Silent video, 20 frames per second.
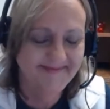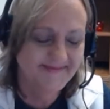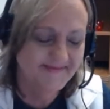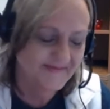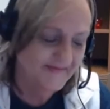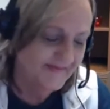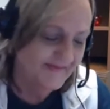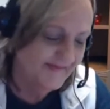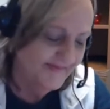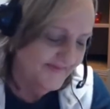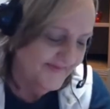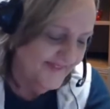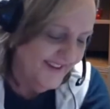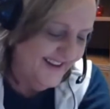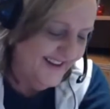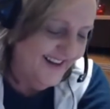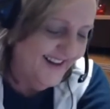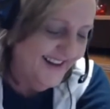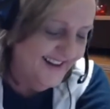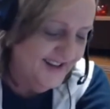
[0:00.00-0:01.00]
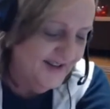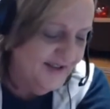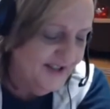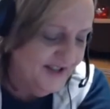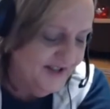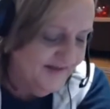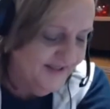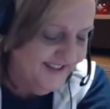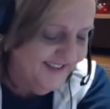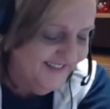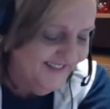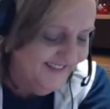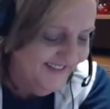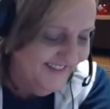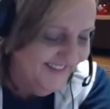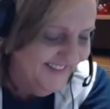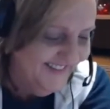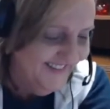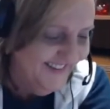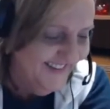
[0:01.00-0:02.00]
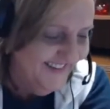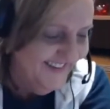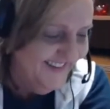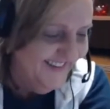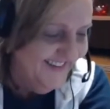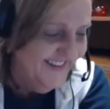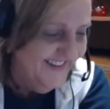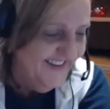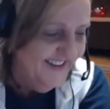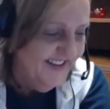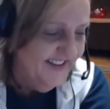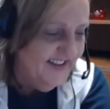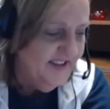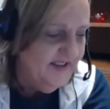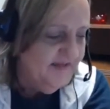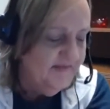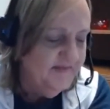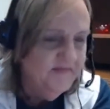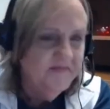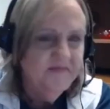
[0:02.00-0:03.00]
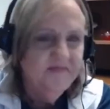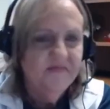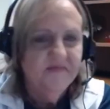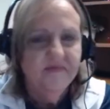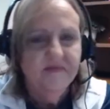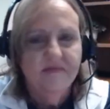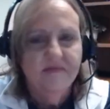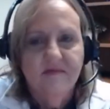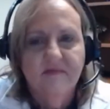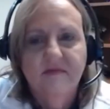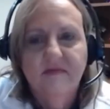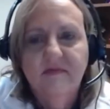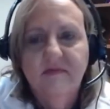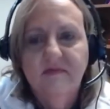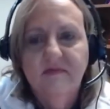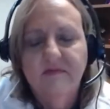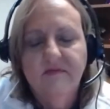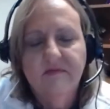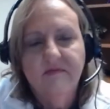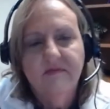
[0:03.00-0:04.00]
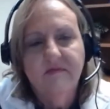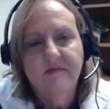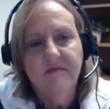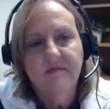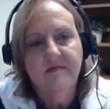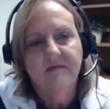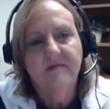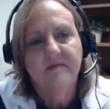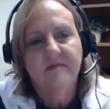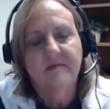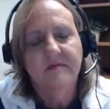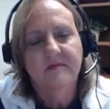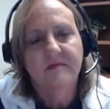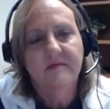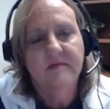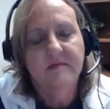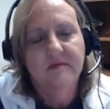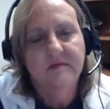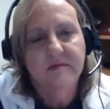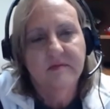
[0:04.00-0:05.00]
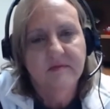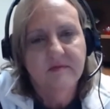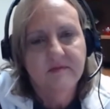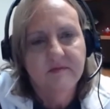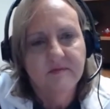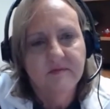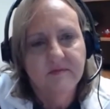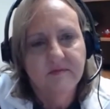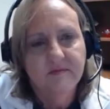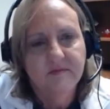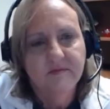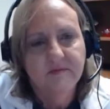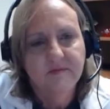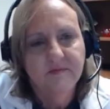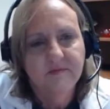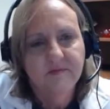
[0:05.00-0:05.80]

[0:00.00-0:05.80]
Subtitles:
This person isn't speaking.